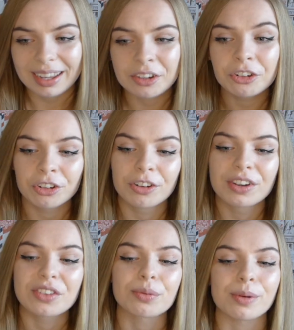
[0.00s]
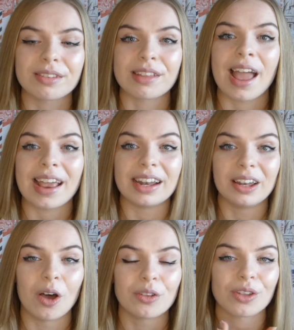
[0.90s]
insurance was a
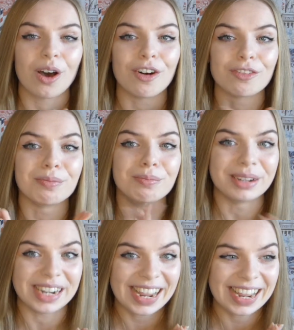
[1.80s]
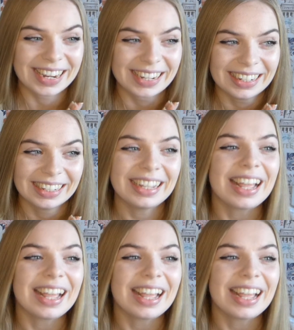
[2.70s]
lot of money.